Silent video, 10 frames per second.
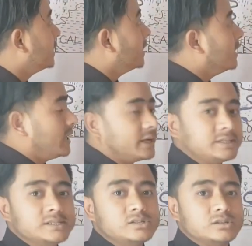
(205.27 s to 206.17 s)

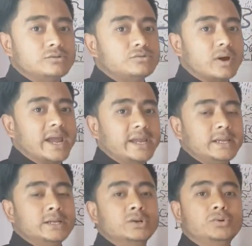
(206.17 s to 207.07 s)
let us
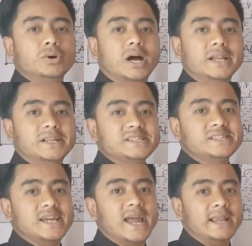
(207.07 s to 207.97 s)
try to
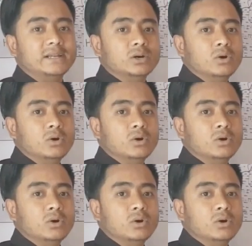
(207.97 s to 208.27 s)
understand